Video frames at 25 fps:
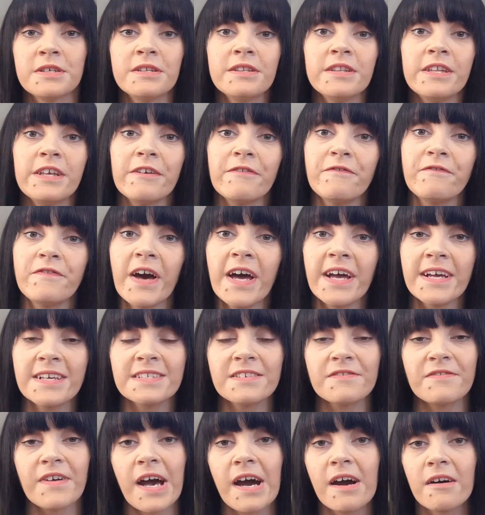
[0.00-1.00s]
the effects
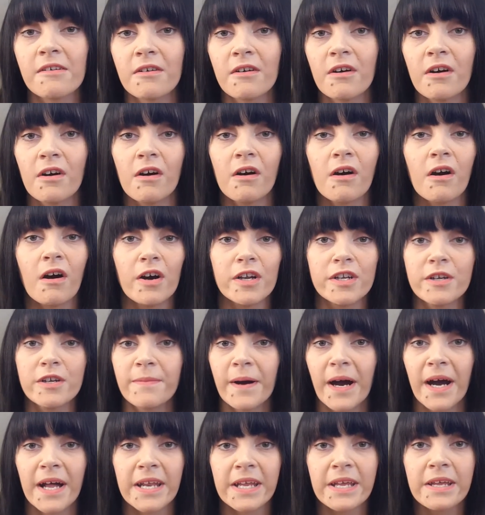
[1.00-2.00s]
of alcohol on your
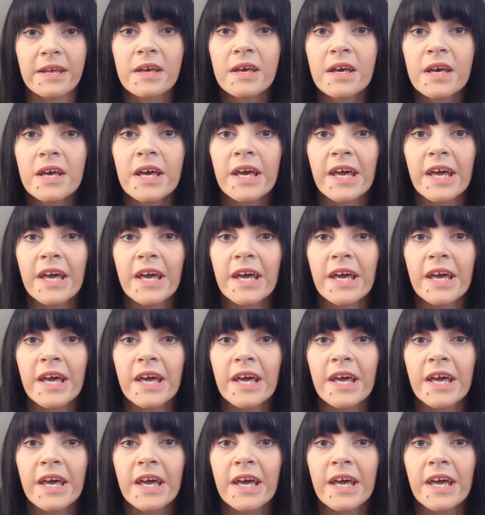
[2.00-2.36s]
body.